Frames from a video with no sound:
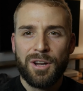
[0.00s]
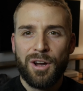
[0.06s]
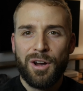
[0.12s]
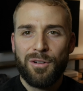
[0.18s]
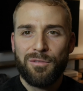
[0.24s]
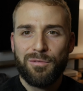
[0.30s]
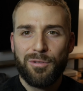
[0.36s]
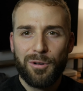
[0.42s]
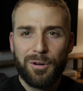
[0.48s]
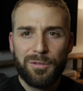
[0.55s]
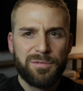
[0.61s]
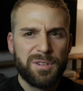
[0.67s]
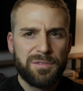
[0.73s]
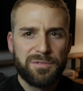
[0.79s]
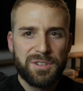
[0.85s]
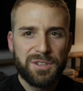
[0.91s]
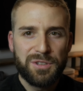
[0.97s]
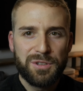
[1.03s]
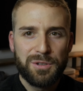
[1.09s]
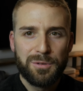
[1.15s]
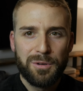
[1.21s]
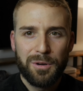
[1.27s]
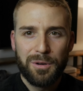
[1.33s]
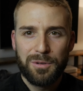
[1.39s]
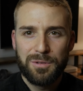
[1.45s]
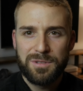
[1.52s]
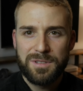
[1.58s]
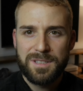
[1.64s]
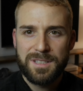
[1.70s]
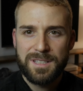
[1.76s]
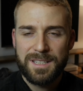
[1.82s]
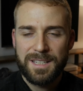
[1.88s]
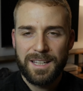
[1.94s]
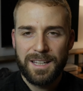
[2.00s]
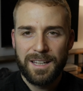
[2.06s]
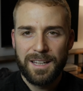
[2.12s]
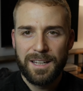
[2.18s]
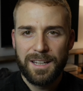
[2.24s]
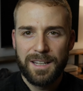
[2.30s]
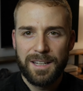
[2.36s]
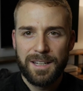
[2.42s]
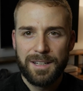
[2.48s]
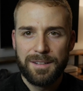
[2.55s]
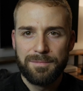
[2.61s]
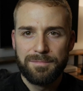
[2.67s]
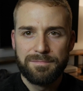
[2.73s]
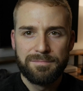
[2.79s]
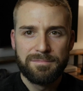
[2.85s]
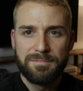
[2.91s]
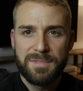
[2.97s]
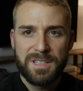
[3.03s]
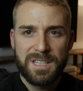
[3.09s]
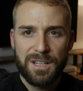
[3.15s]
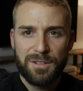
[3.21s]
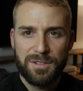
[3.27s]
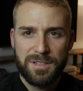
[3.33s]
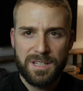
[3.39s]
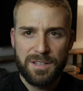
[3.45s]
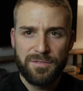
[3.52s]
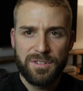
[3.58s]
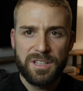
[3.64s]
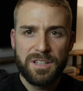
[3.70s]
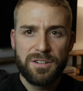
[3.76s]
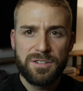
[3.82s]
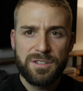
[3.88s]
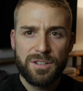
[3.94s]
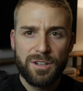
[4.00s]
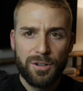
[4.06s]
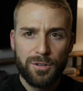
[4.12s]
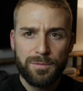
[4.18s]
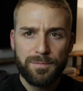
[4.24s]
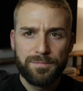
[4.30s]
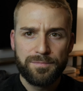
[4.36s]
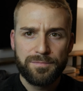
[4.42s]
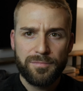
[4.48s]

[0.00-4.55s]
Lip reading: for 50 euros 6 or 7 years ago.